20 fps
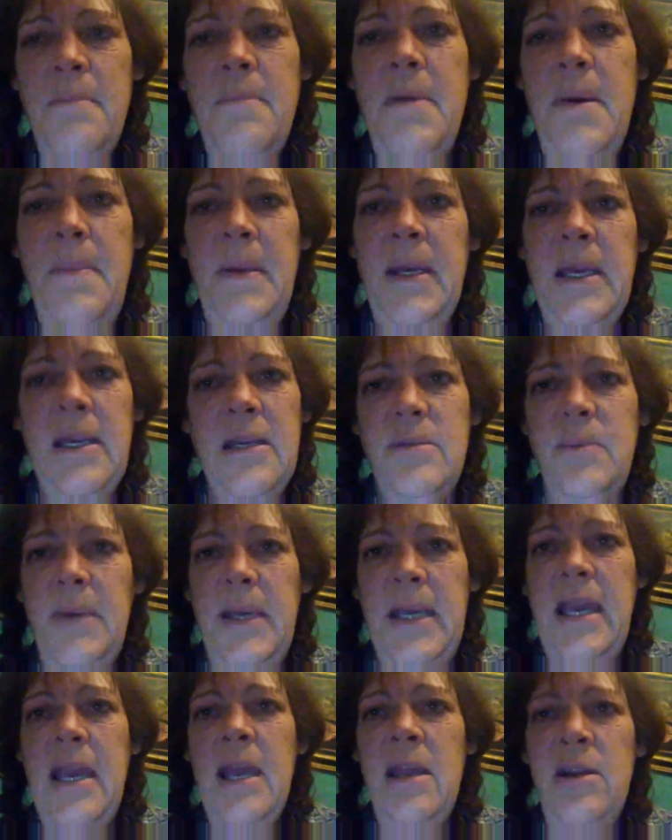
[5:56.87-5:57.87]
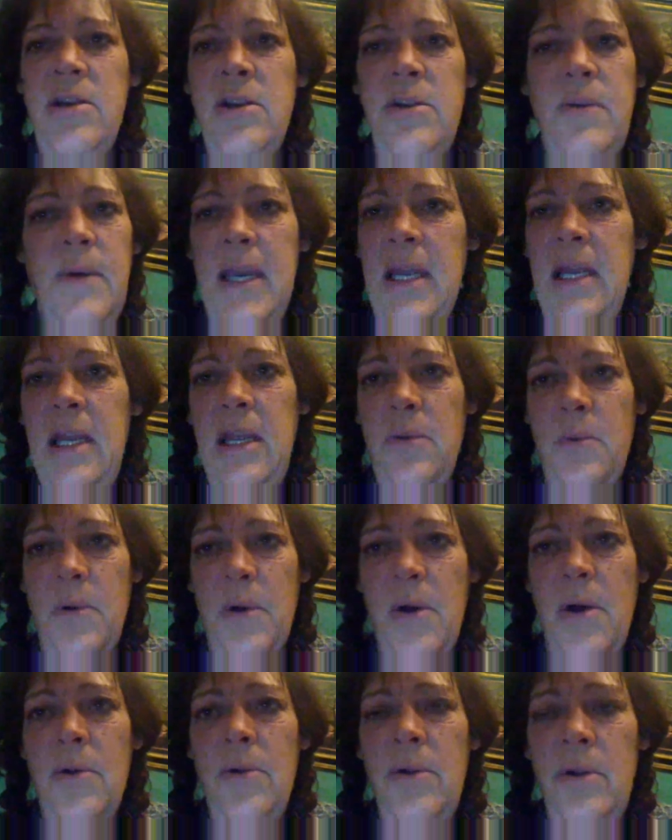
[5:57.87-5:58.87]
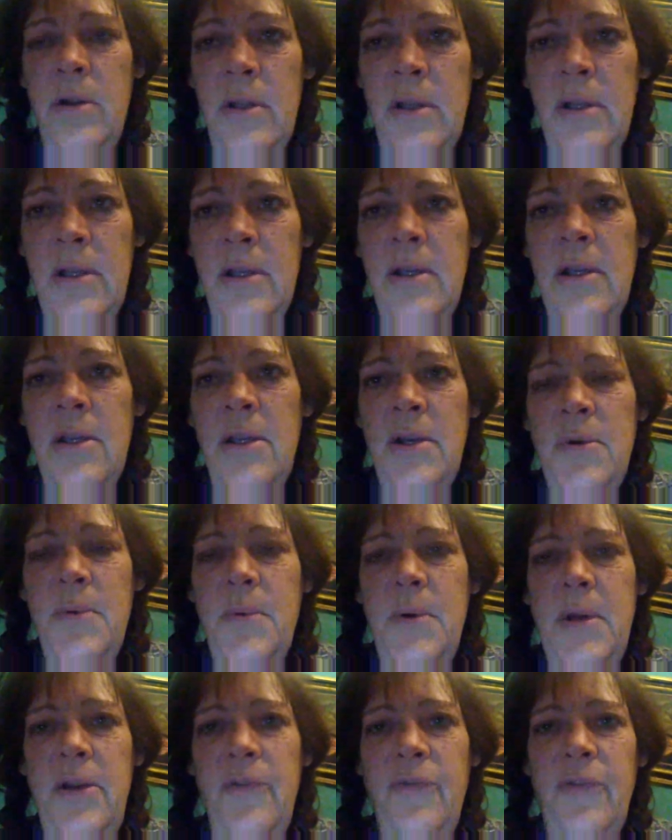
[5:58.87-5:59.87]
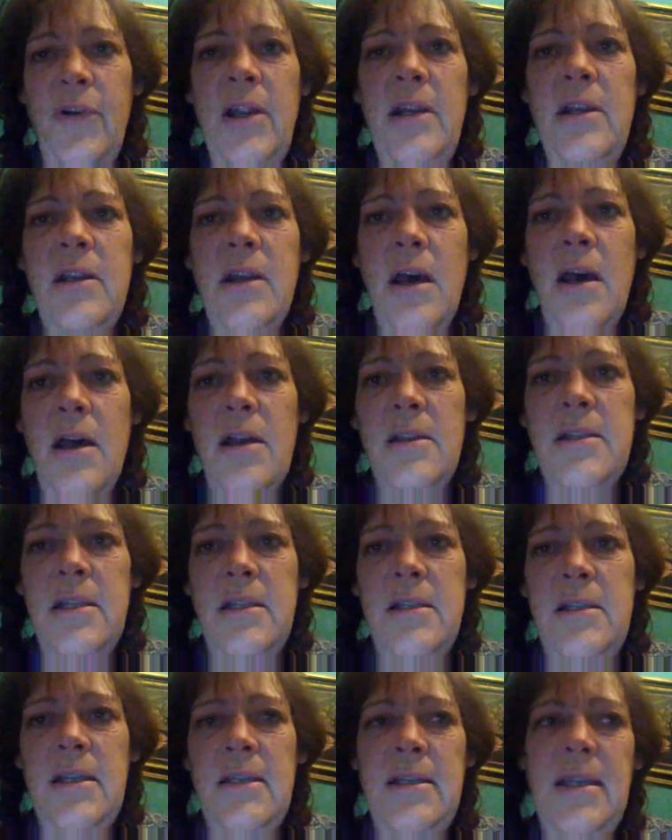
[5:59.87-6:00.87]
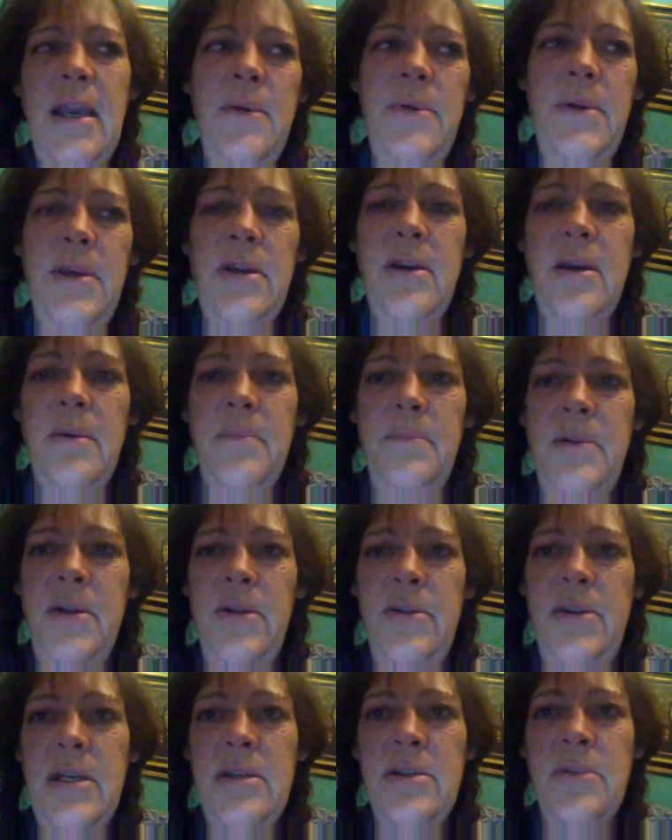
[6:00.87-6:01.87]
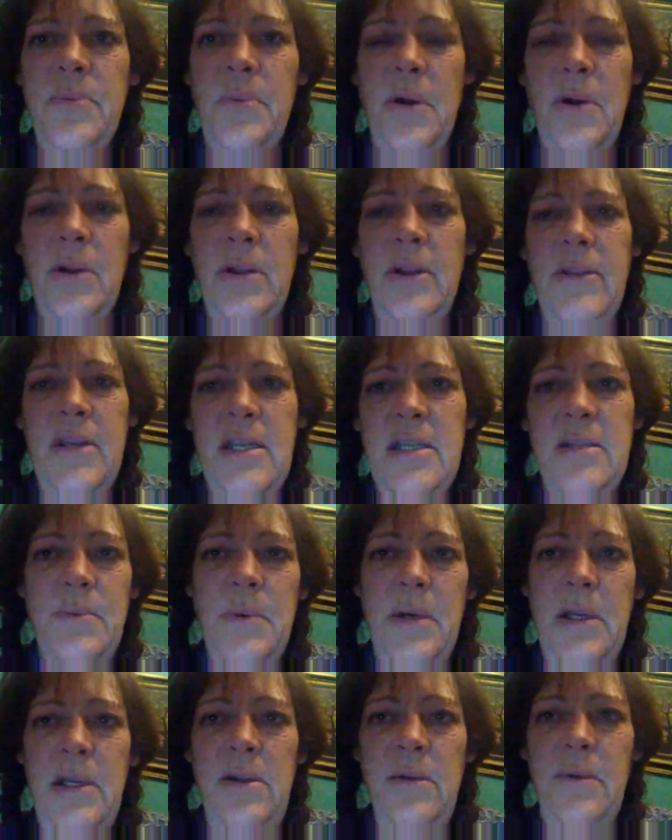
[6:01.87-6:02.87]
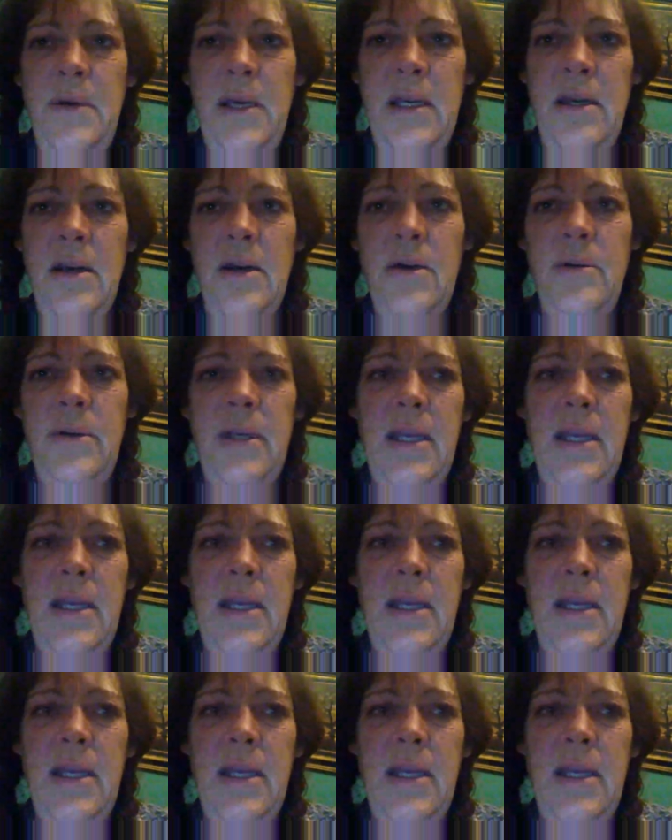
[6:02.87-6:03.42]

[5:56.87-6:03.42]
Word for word: But because we can do any role, when a friend calls and says, hey, will you come do this role and this one, we go